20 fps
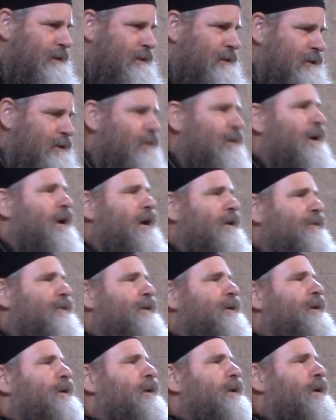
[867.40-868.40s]
to
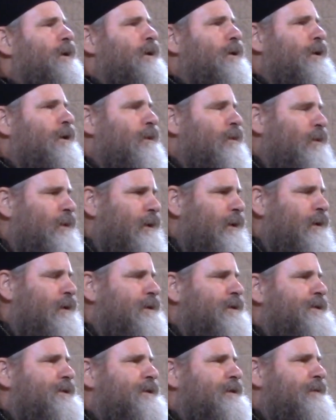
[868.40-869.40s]
offer the
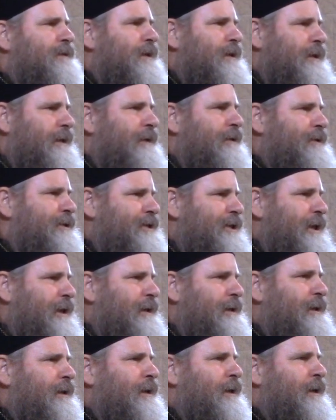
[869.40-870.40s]
words of the liturgy,
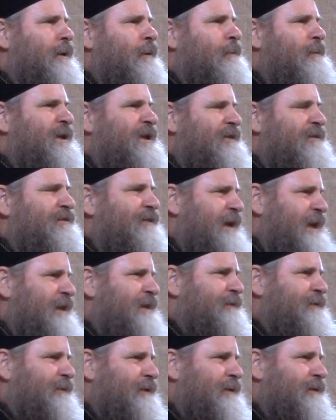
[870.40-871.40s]
but the
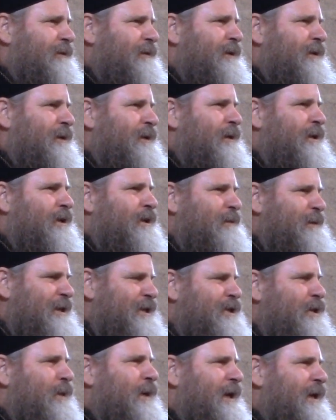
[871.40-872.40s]
faithful to be
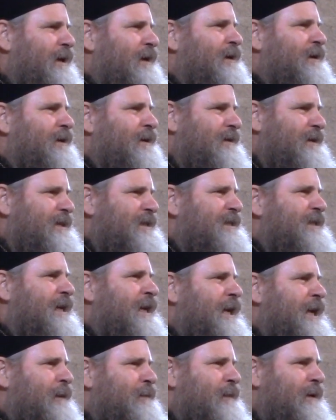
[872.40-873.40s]
doing the
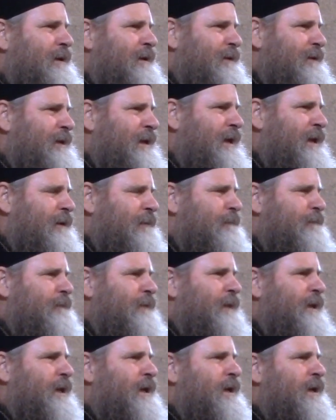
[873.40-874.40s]
same thing,
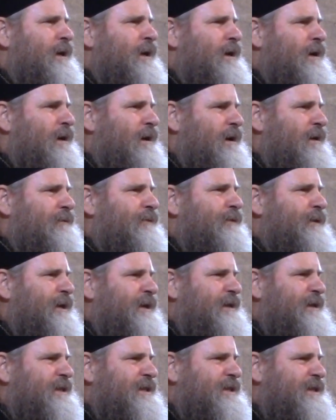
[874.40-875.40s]
offering
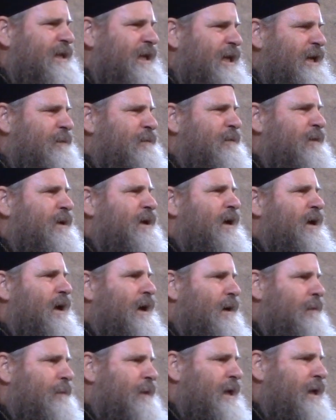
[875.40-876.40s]
the same
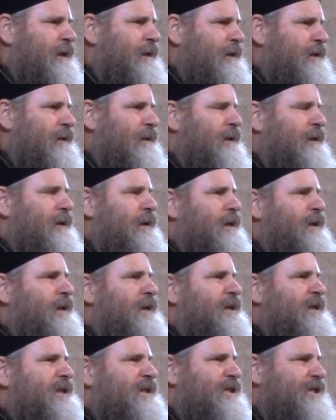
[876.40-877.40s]
Amen,
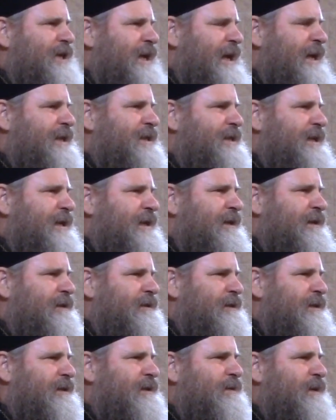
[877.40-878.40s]
chanting
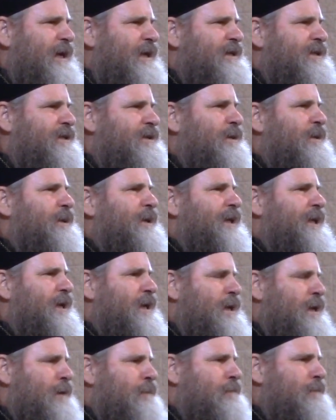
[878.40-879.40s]
the thrice holy
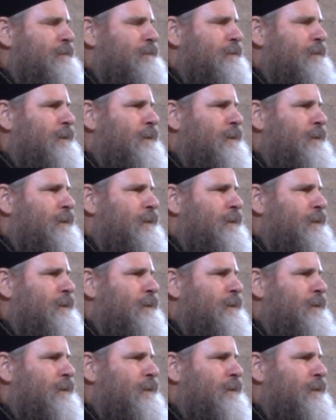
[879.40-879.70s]
hymn.